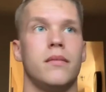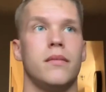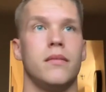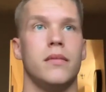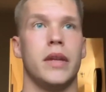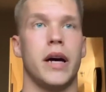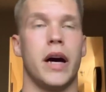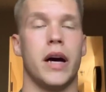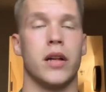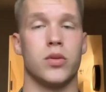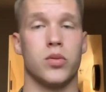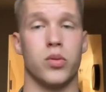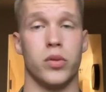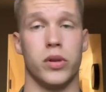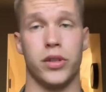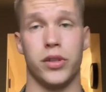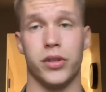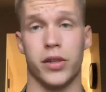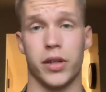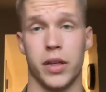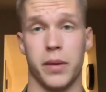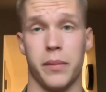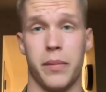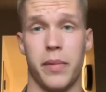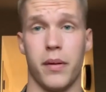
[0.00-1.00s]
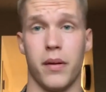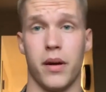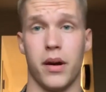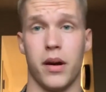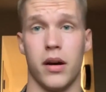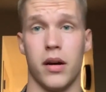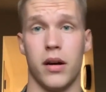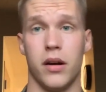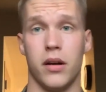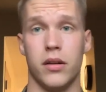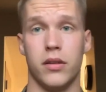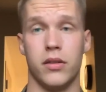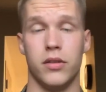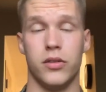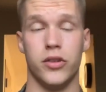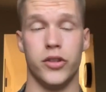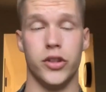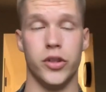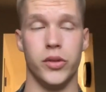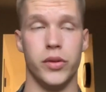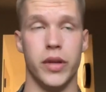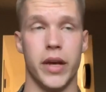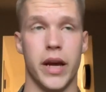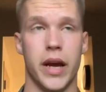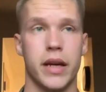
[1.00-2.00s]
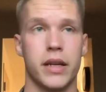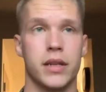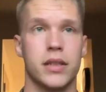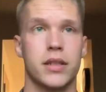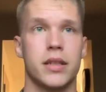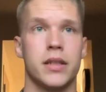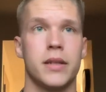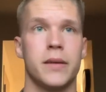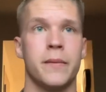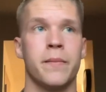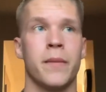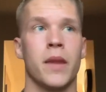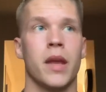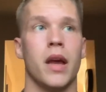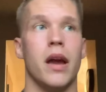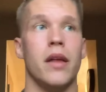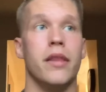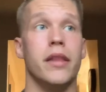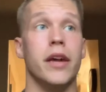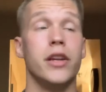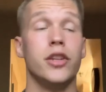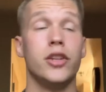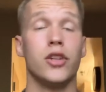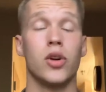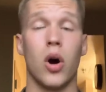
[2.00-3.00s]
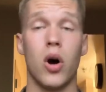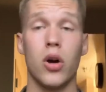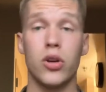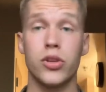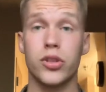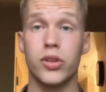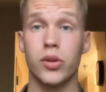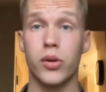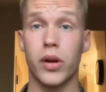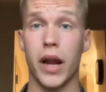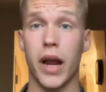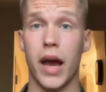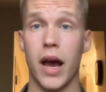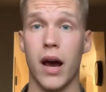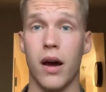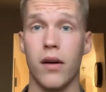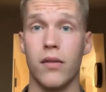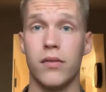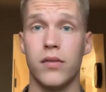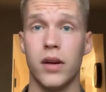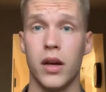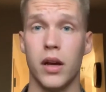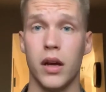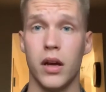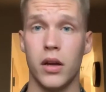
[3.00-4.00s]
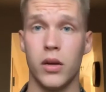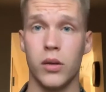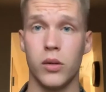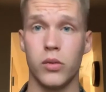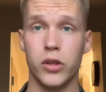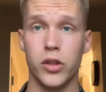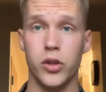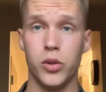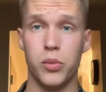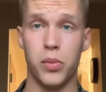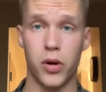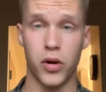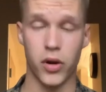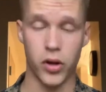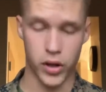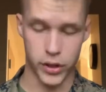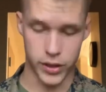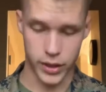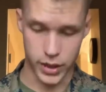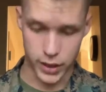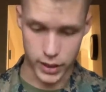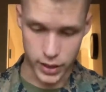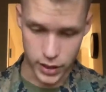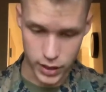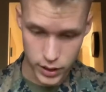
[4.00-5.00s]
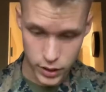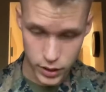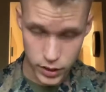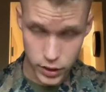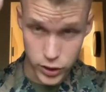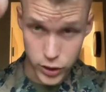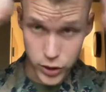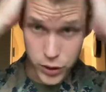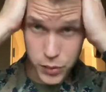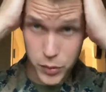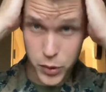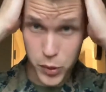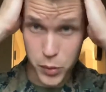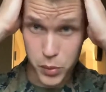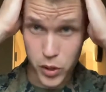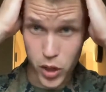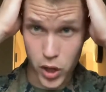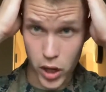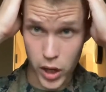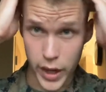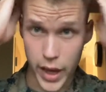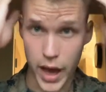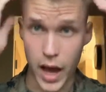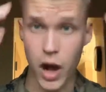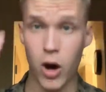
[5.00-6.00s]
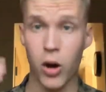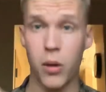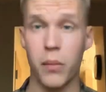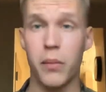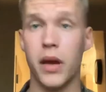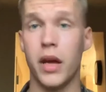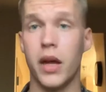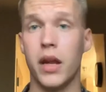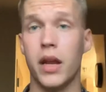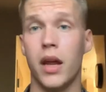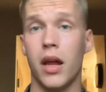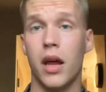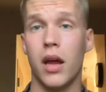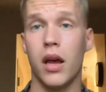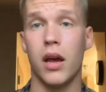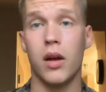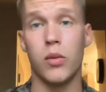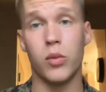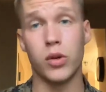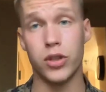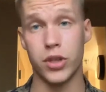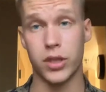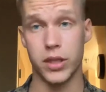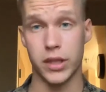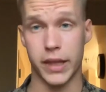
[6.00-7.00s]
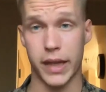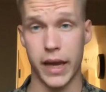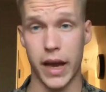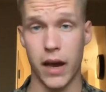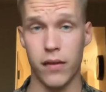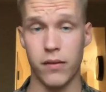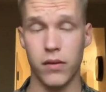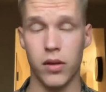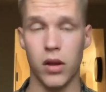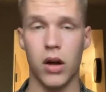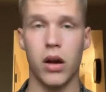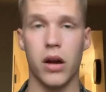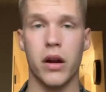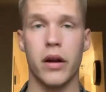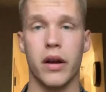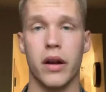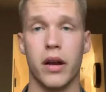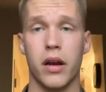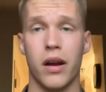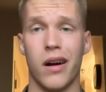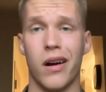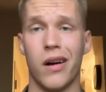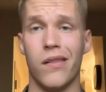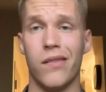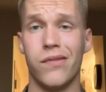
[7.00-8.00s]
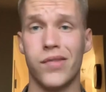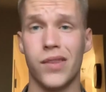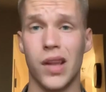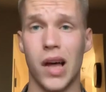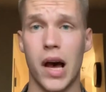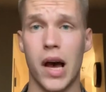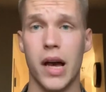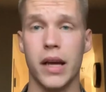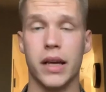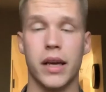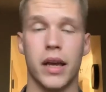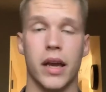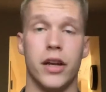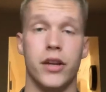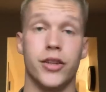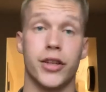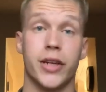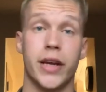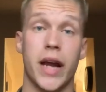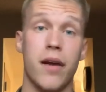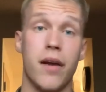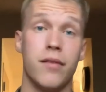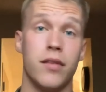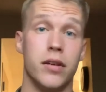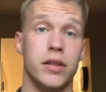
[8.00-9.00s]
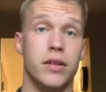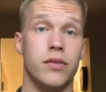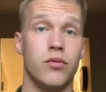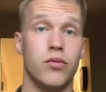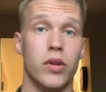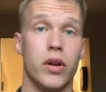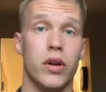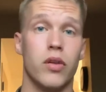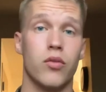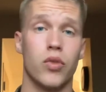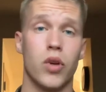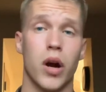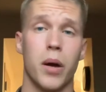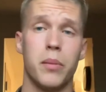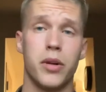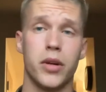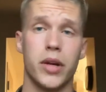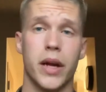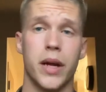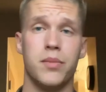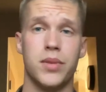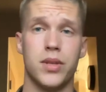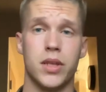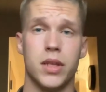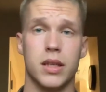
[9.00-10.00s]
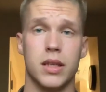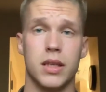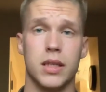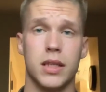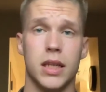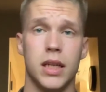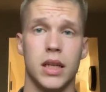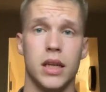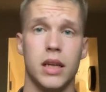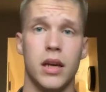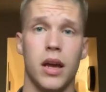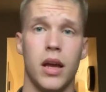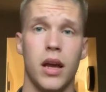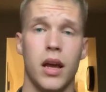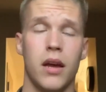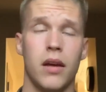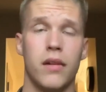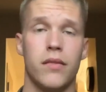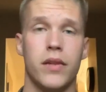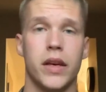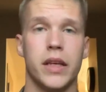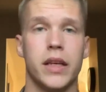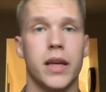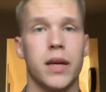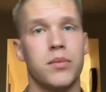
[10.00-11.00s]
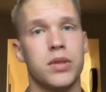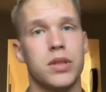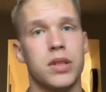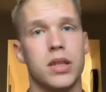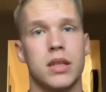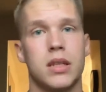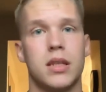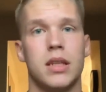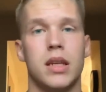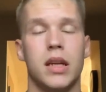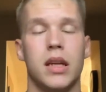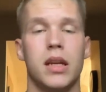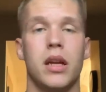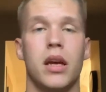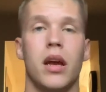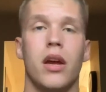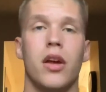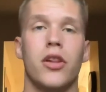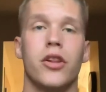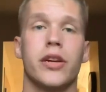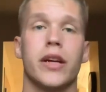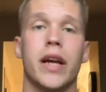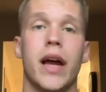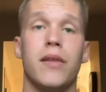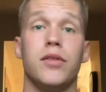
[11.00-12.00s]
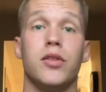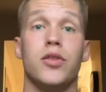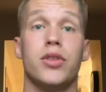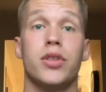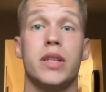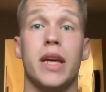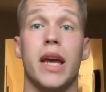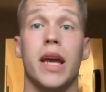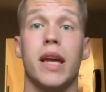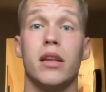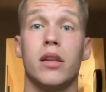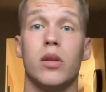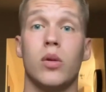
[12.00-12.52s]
that's what you're gonna do next. And then you're also gonna have, you put on a helmet, which is a Kevlar, a flak, and you're gonna have a rubber M16, fake M16. They're gonna have you stand